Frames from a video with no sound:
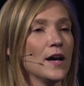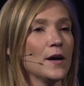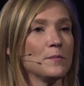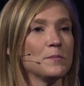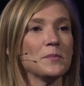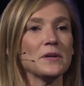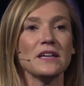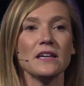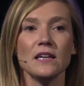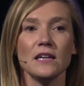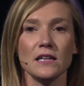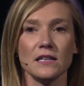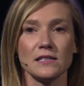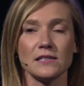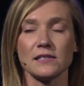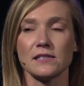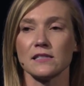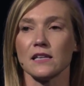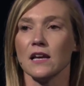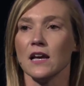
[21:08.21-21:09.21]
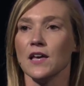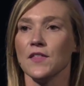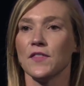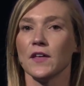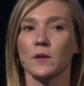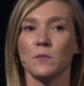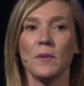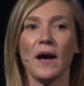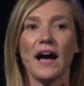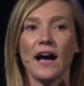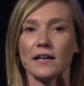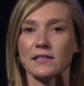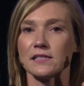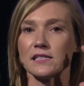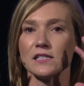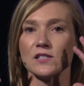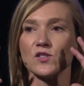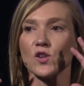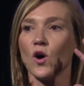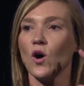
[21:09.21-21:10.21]
a peace that
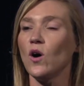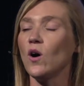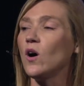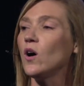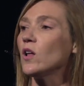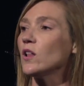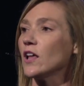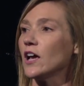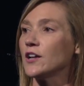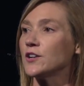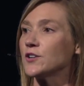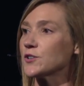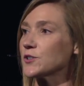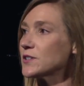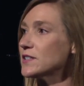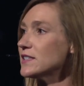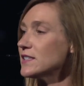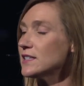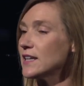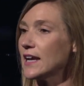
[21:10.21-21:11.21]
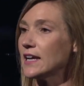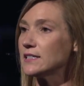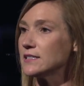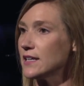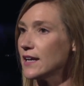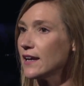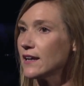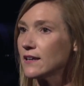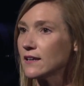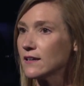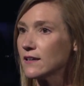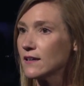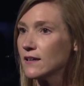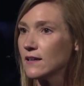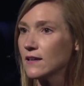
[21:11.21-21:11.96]
passes all understanding